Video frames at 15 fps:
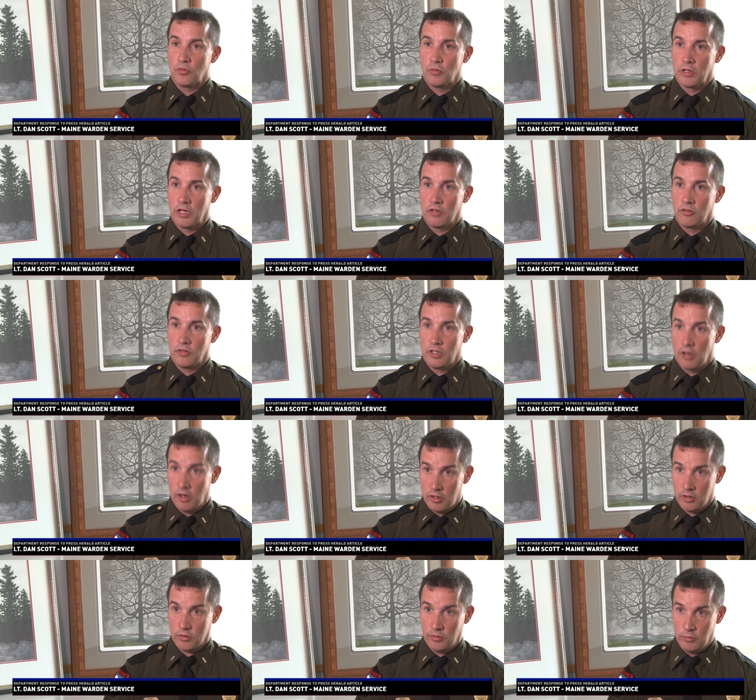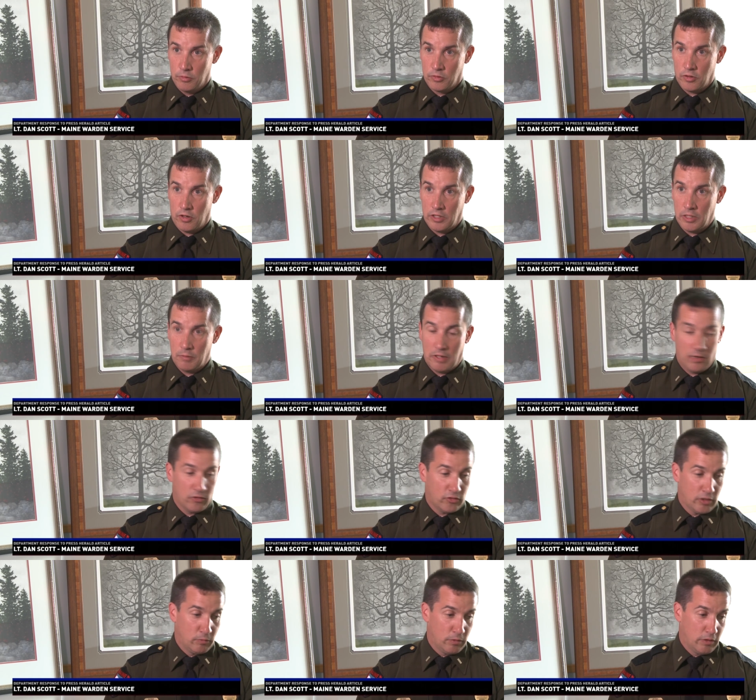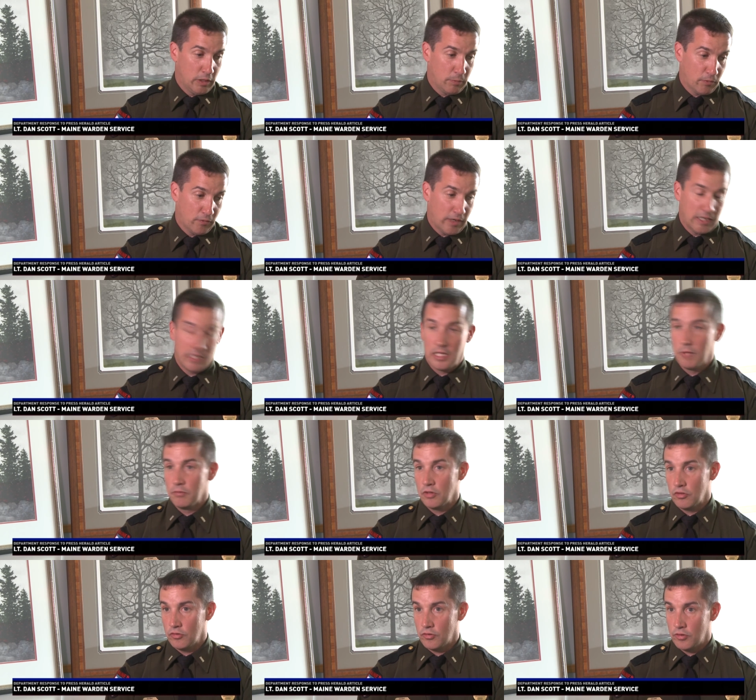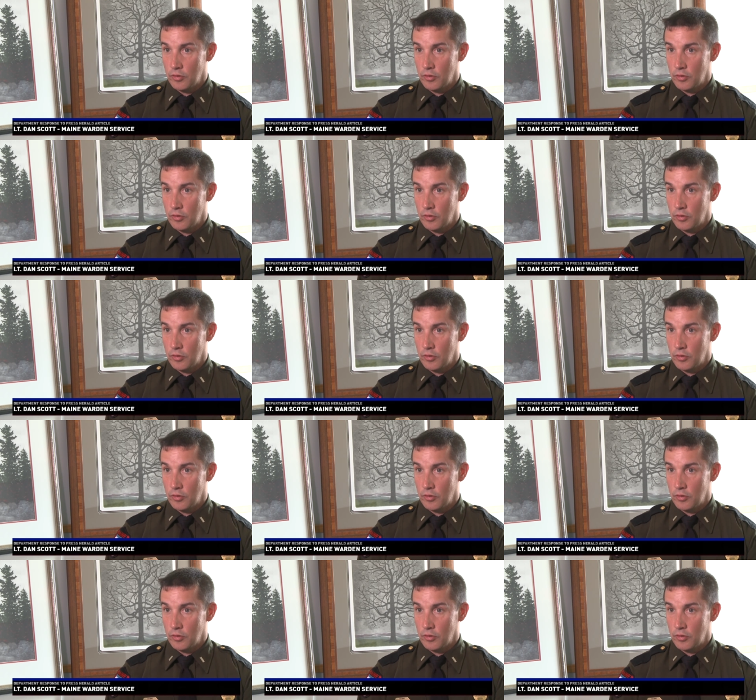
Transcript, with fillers: whereas the article we're talking about said we only provided them just